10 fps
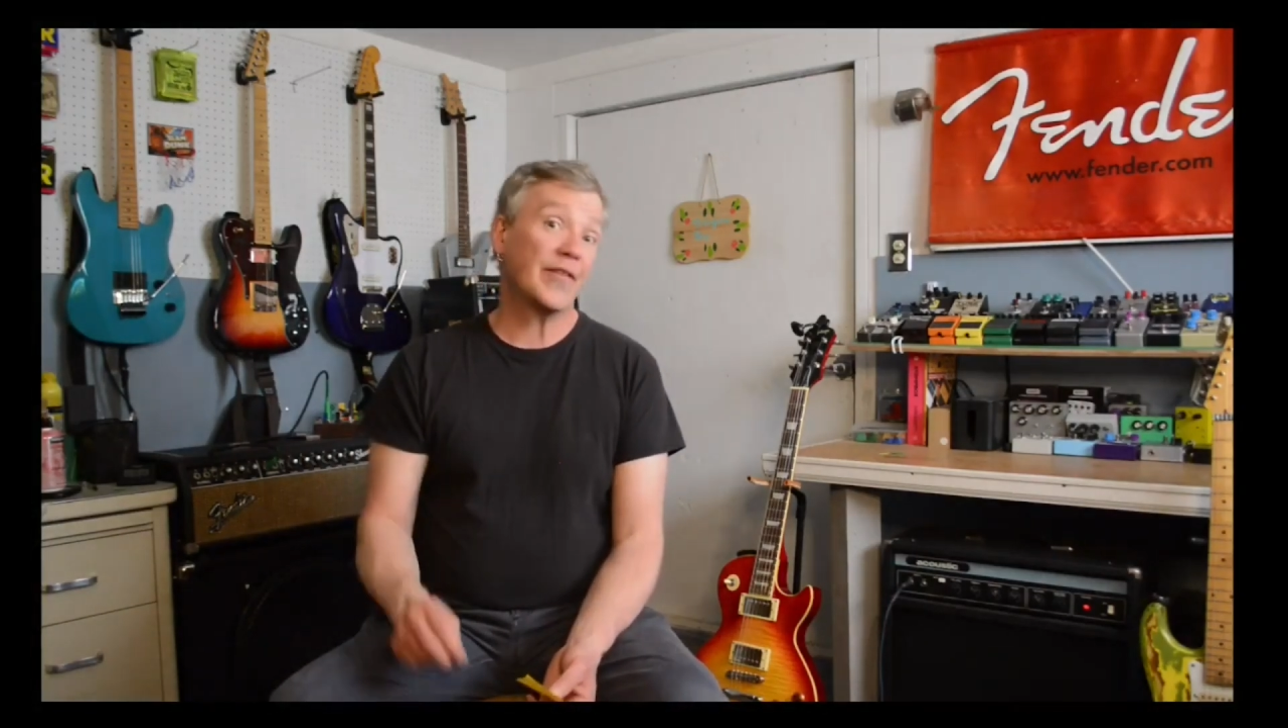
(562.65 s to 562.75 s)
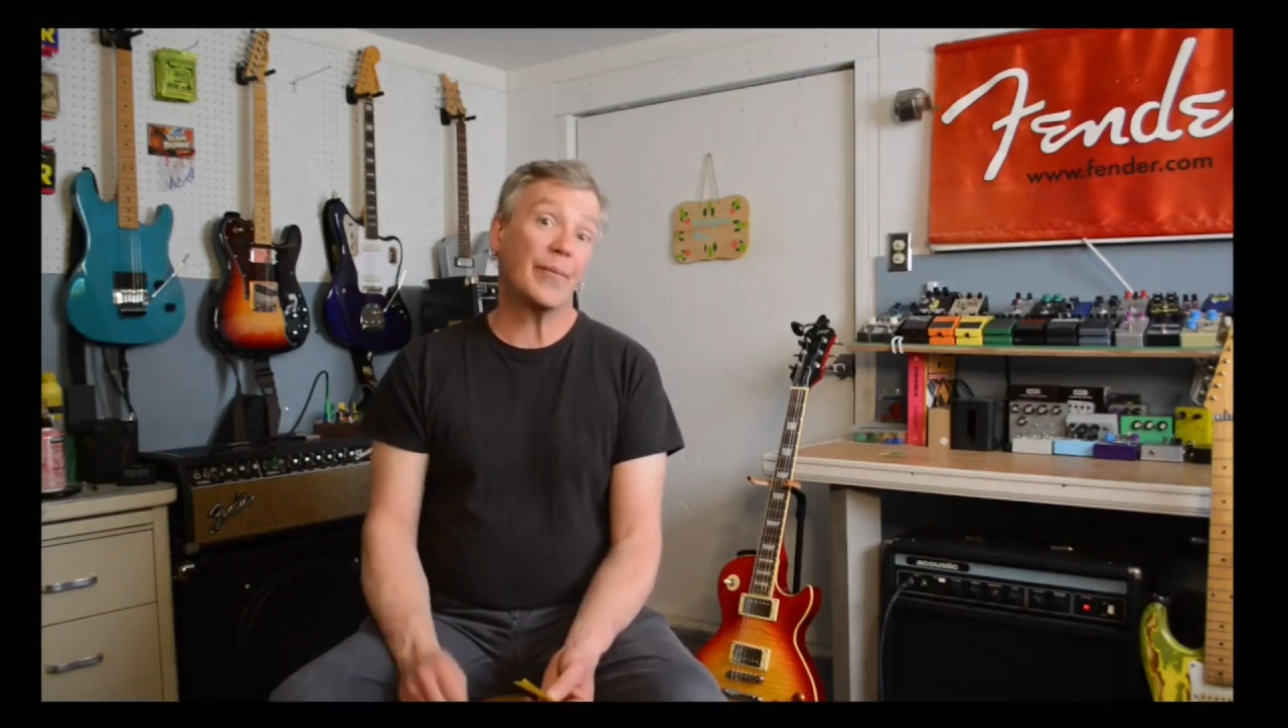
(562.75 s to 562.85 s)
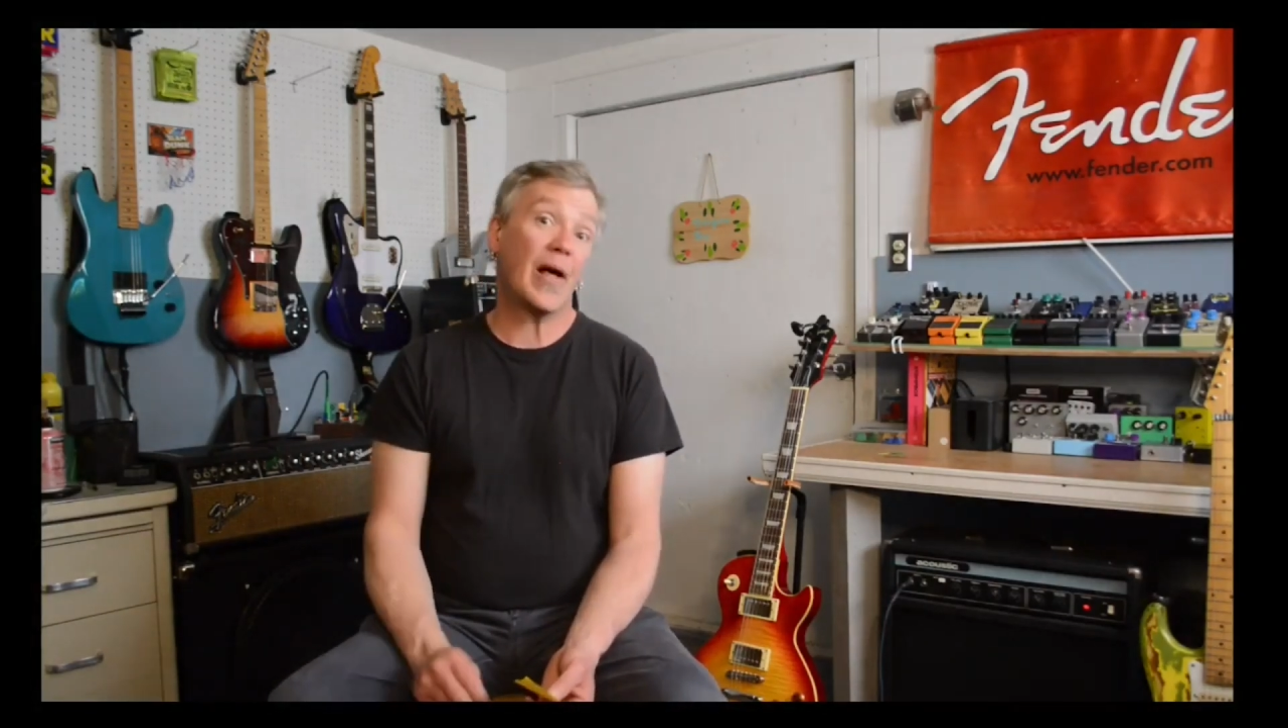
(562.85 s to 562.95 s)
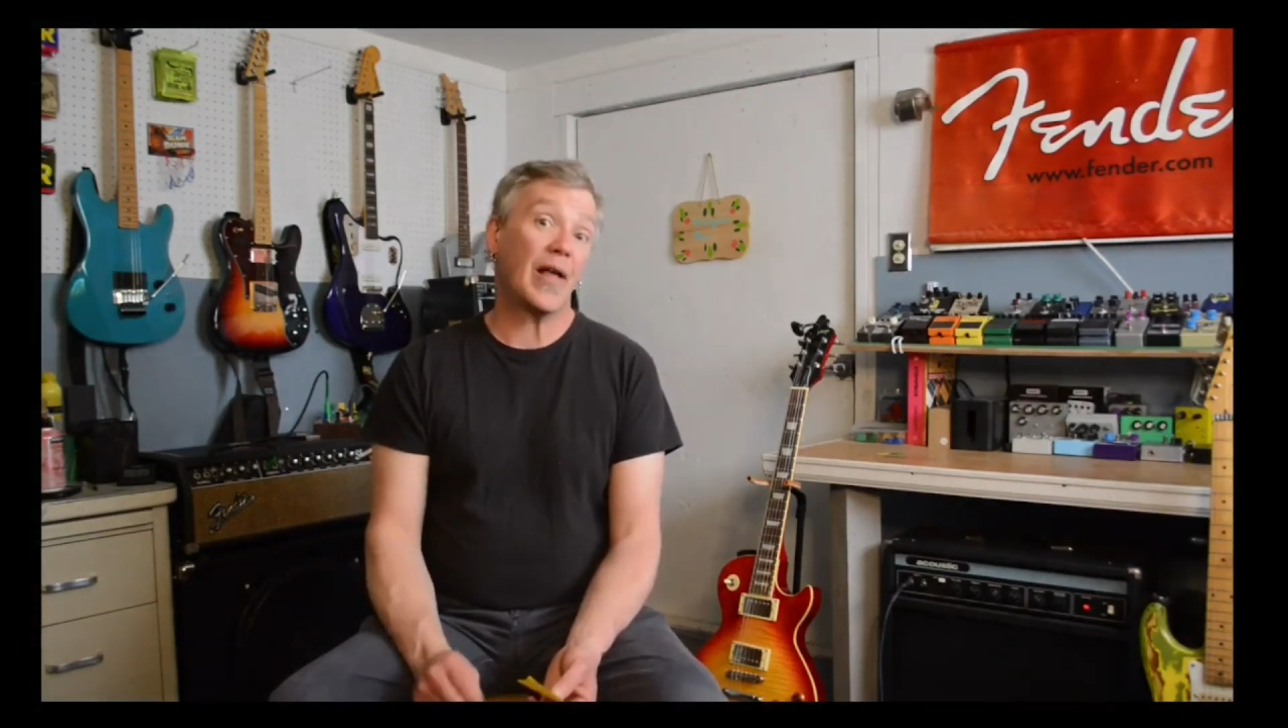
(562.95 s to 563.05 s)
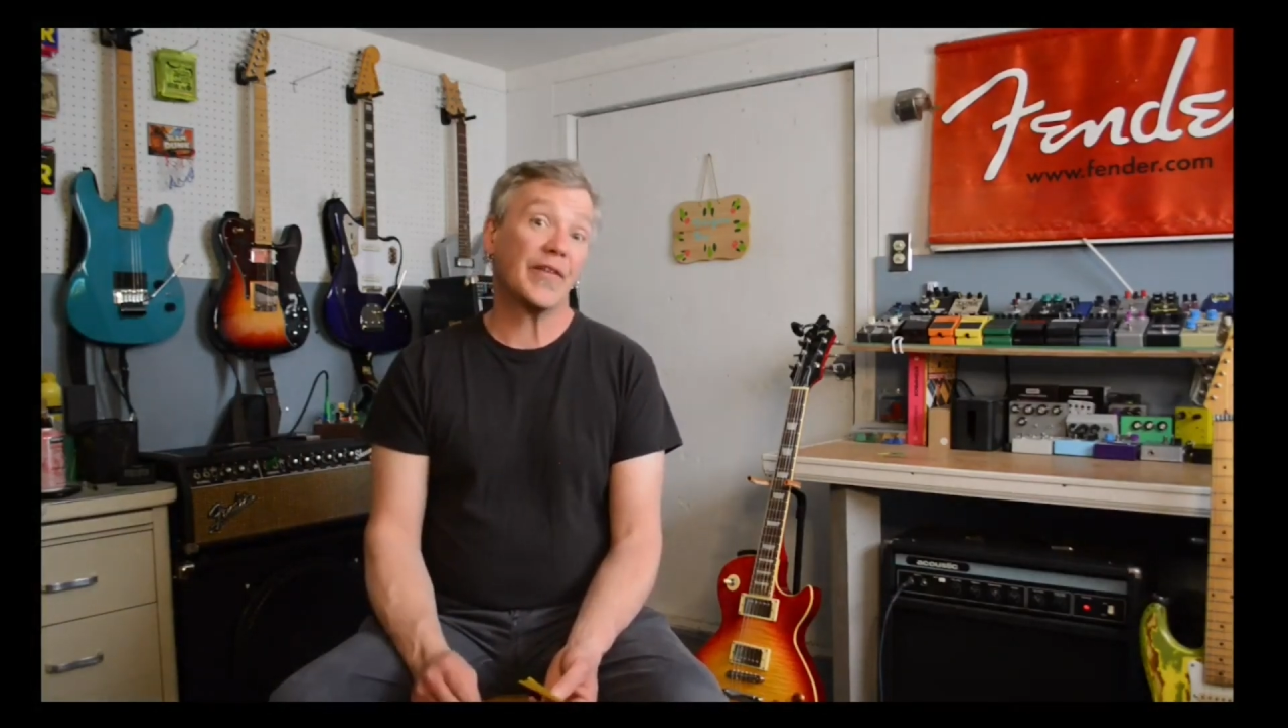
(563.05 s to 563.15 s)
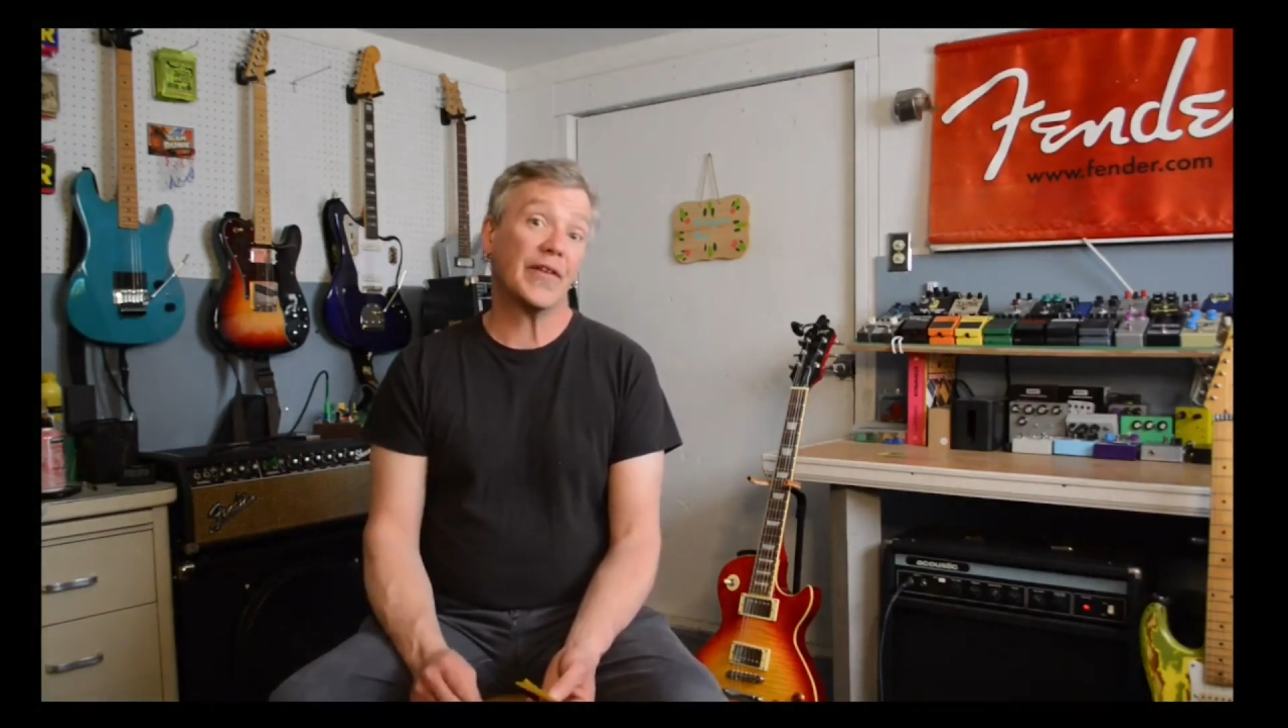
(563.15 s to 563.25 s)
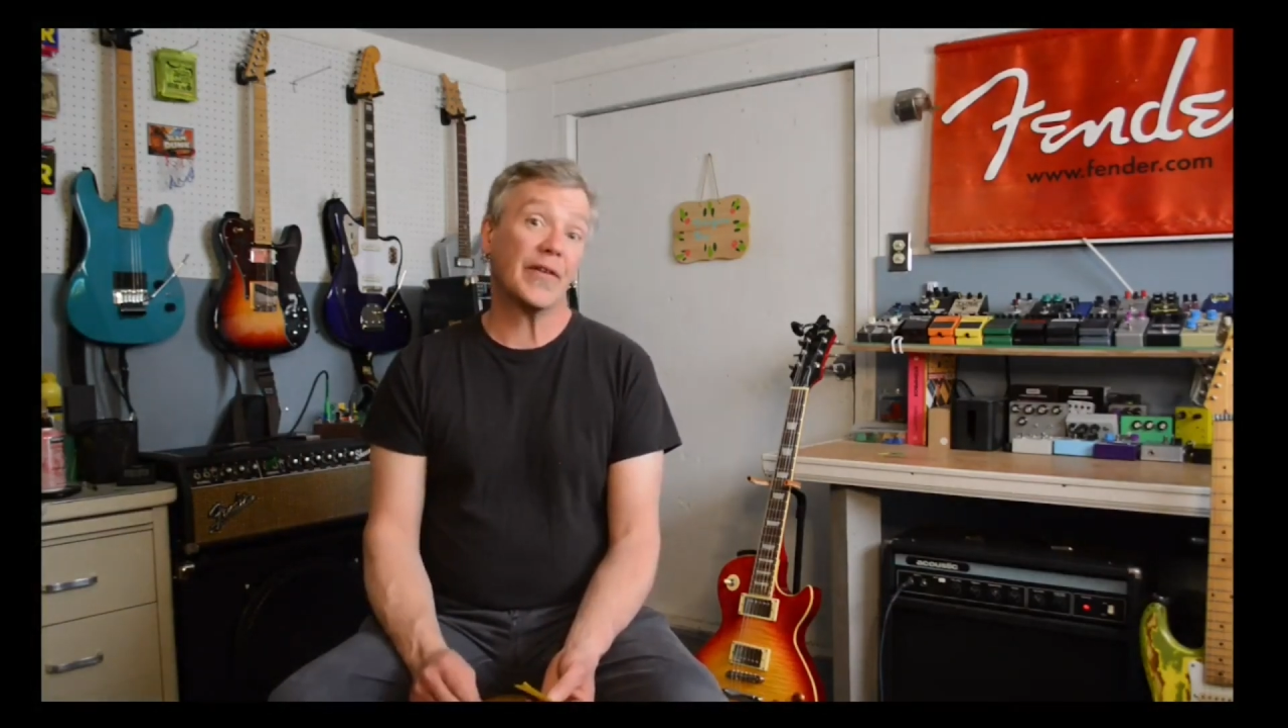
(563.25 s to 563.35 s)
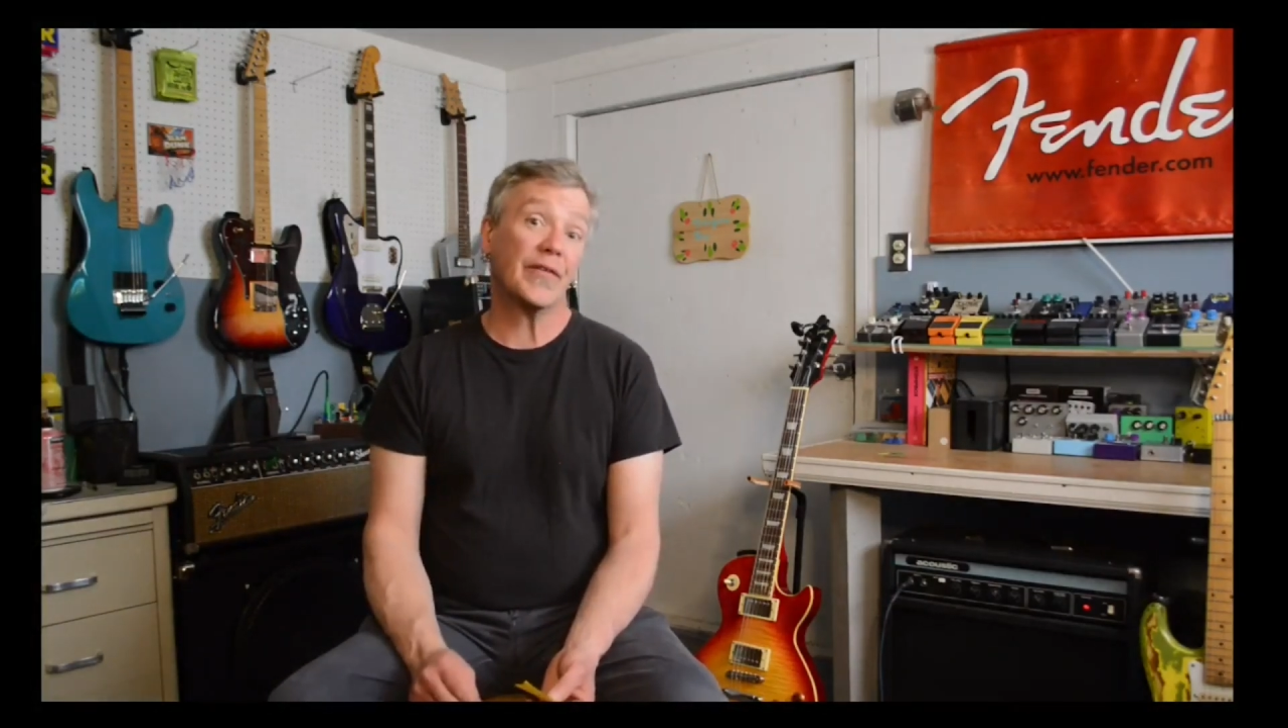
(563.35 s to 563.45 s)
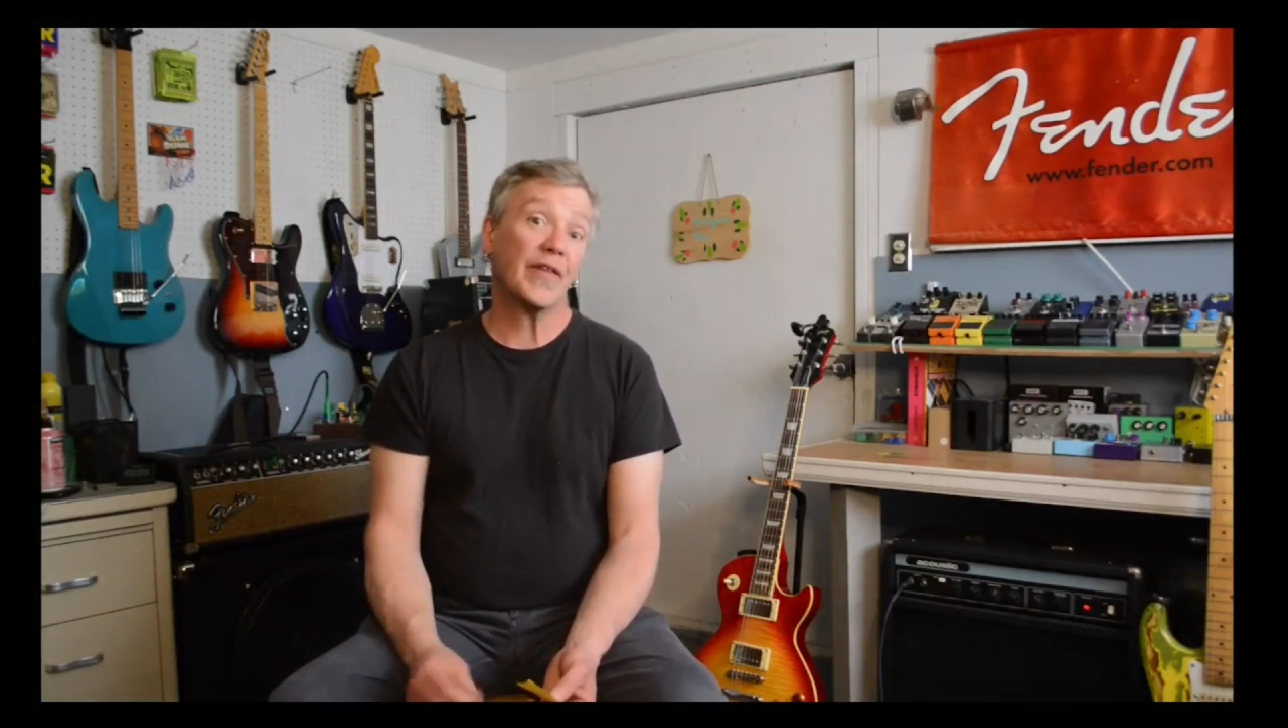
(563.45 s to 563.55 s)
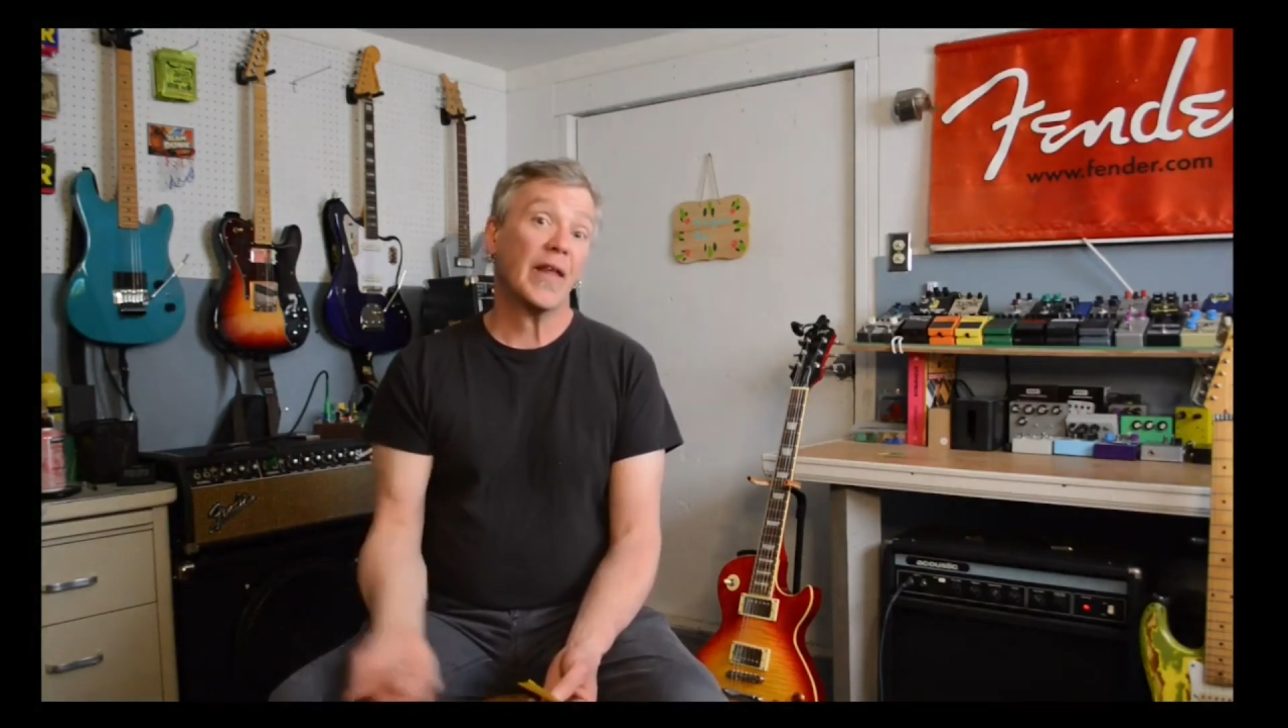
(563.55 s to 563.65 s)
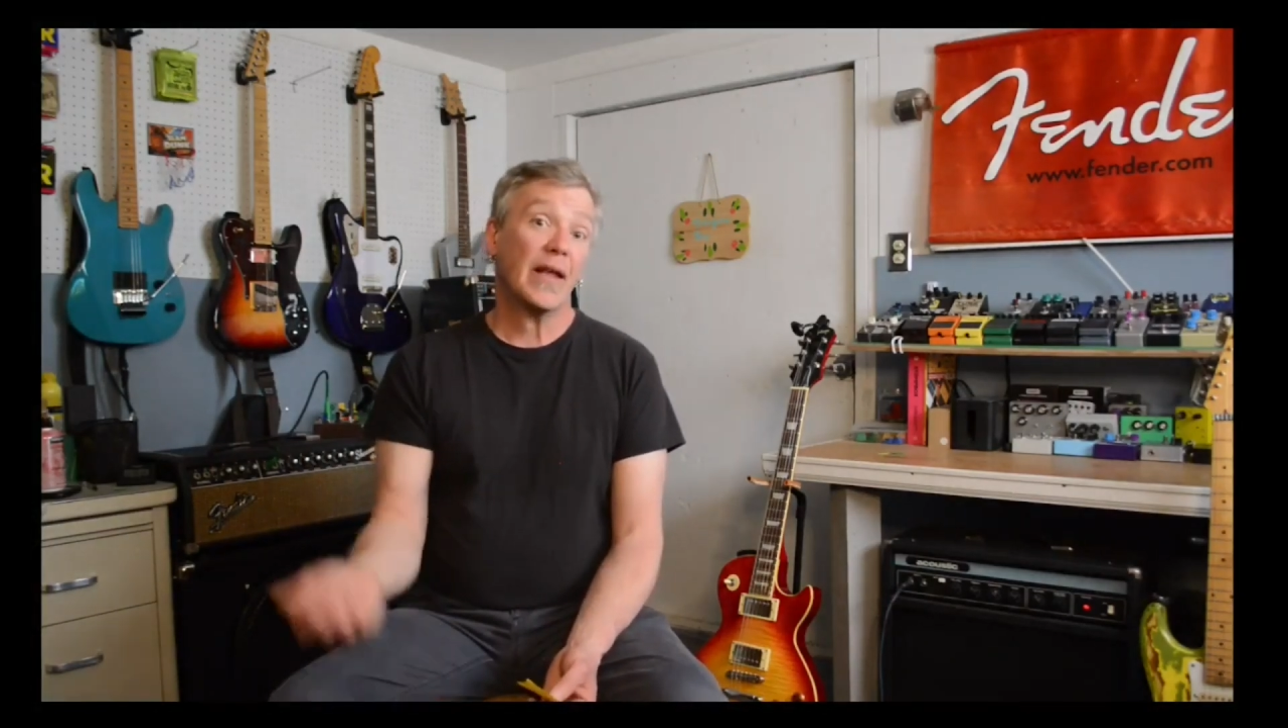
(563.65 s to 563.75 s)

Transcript: and positives